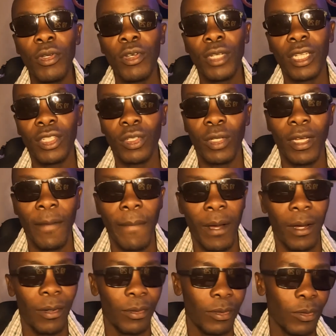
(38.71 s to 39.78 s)
we're going to talk
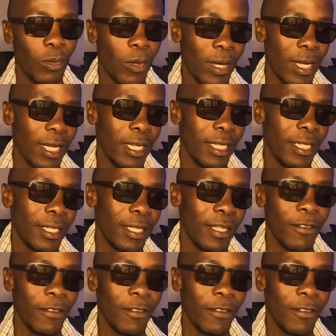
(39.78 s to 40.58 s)
about why